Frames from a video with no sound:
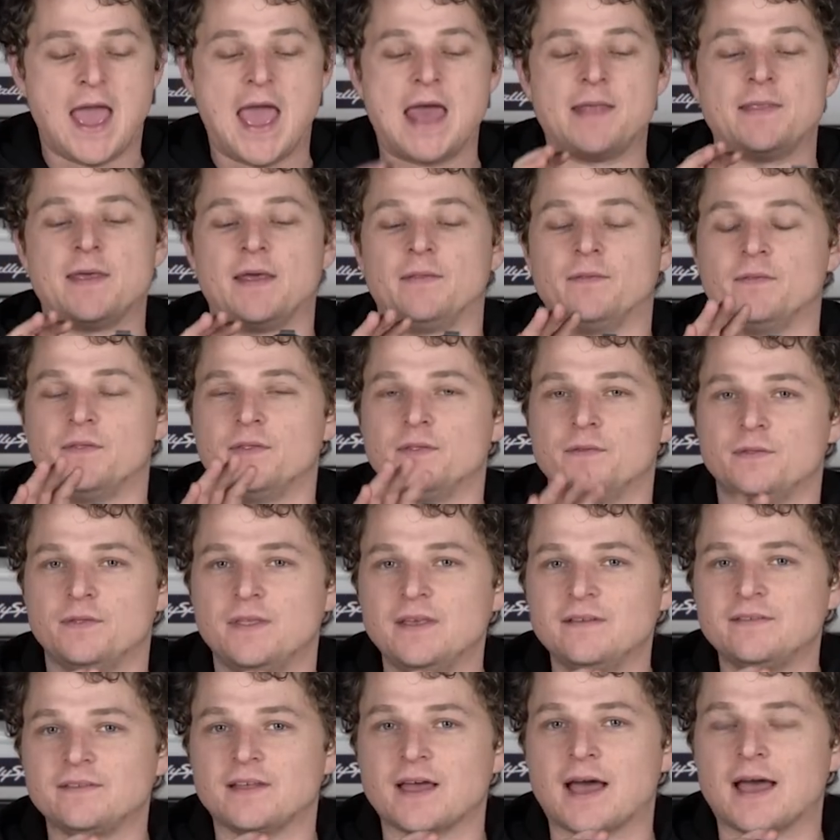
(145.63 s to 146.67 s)
And then
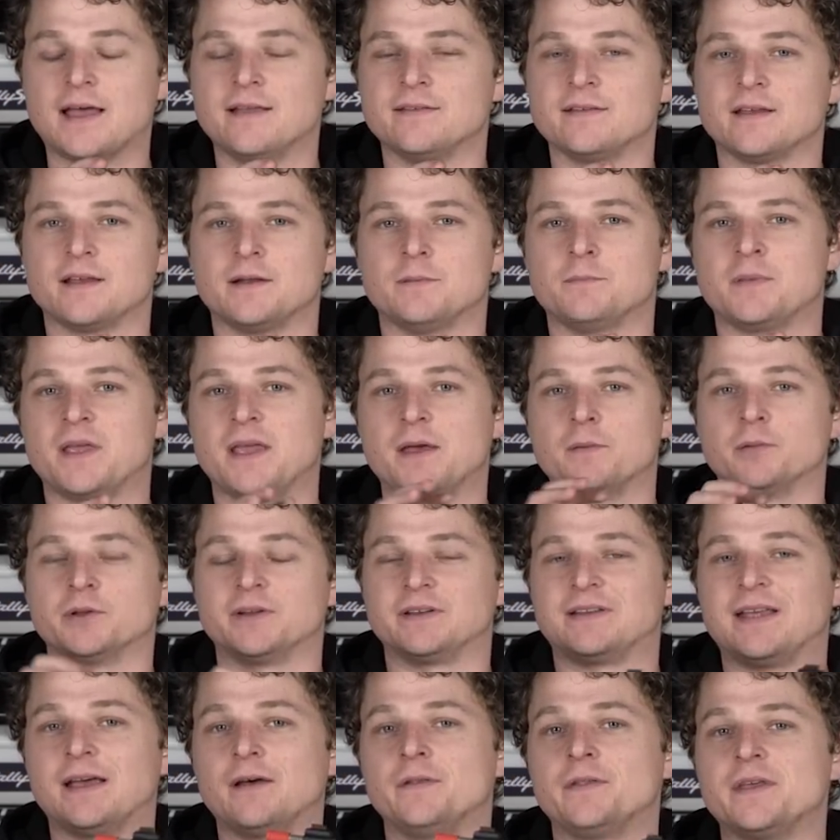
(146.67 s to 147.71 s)
this guy is gonna be able
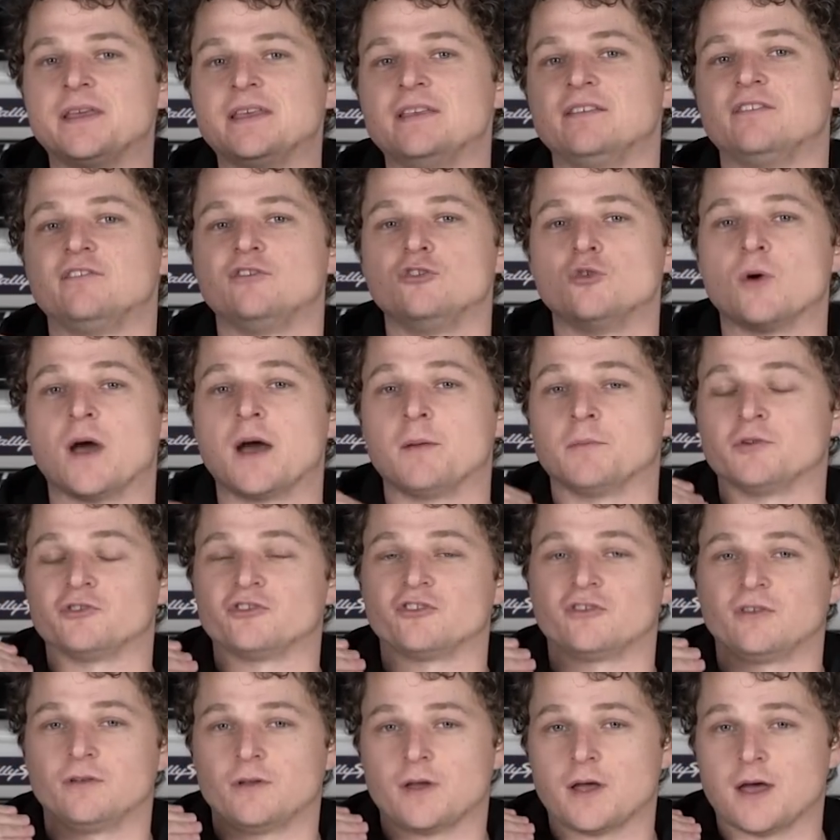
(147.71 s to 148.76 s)
to tell the ECU how
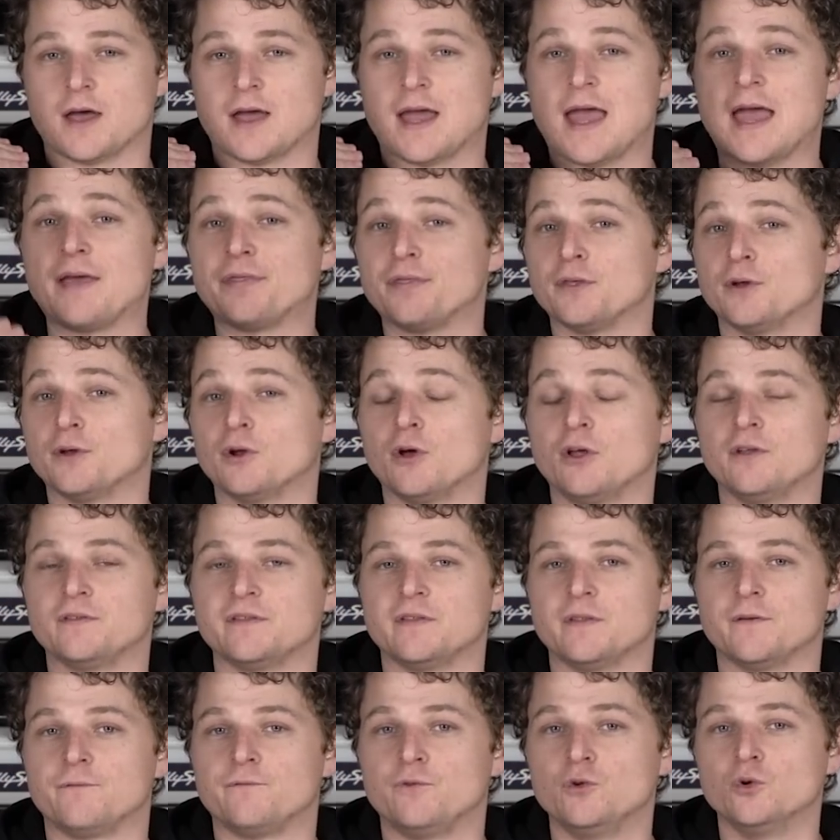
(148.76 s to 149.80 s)
much ethanol is
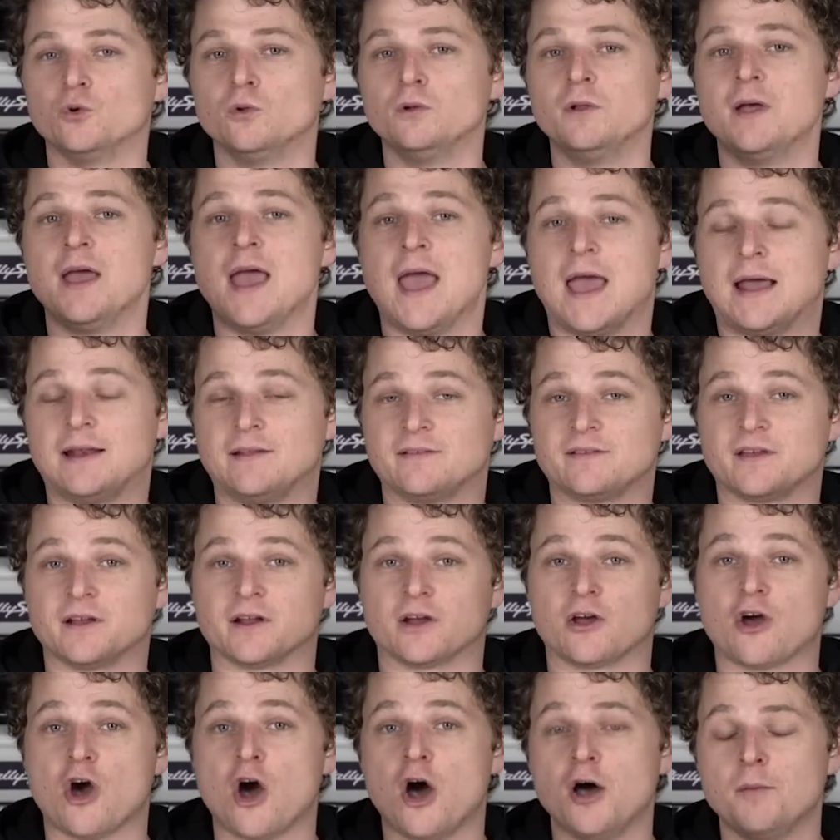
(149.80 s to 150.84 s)
in the fuel, and it's gonna
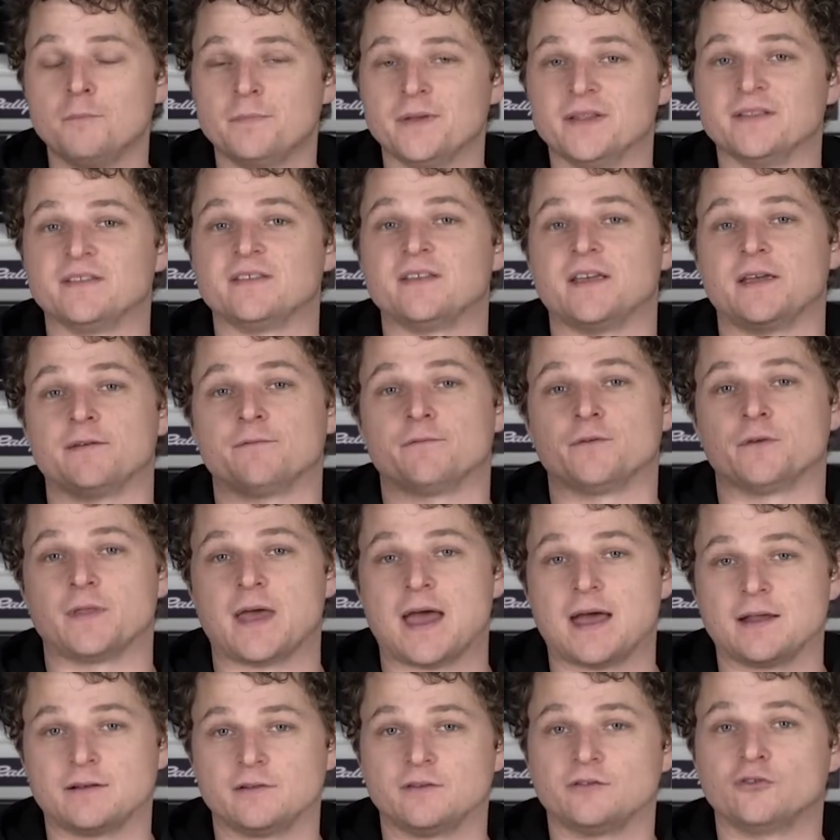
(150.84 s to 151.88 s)
compensate for that.